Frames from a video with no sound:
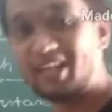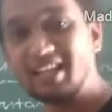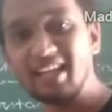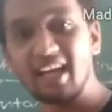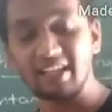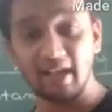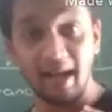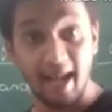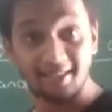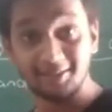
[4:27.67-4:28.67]
really a
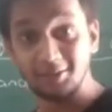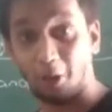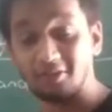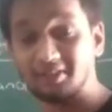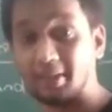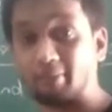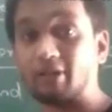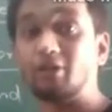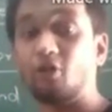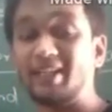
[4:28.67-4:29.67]
nice
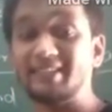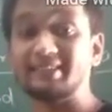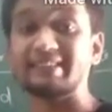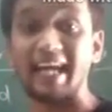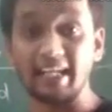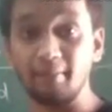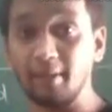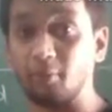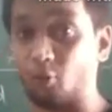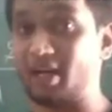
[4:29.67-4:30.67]
concept known as
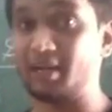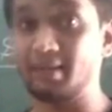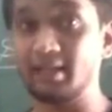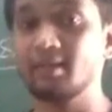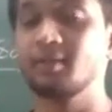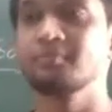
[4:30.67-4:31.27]
dynamic programming.